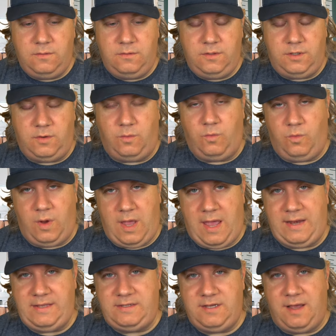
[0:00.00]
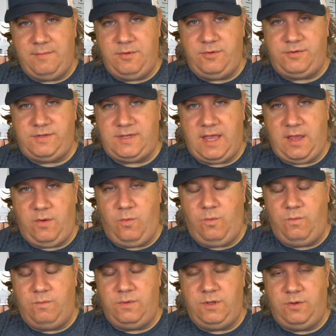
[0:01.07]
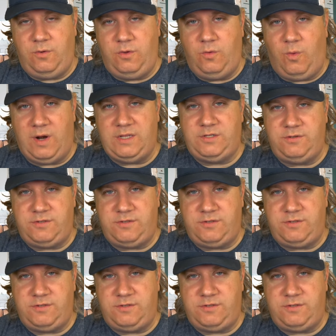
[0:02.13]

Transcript: you know, anytime you say you, you want to do